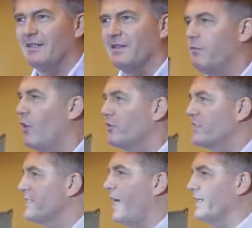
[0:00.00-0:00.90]
The water
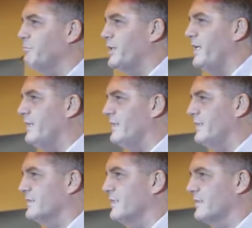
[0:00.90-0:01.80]
is not in play.
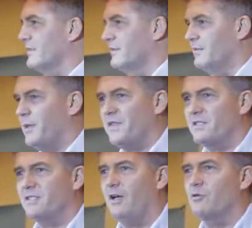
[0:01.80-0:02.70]
He said, but
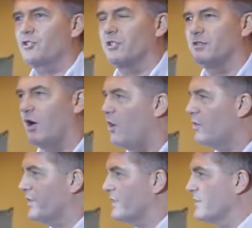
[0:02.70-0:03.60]
there's an ocean.
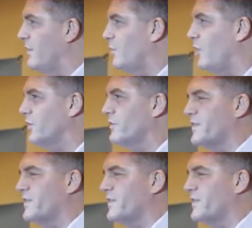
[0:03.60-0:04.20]
No, there's no water.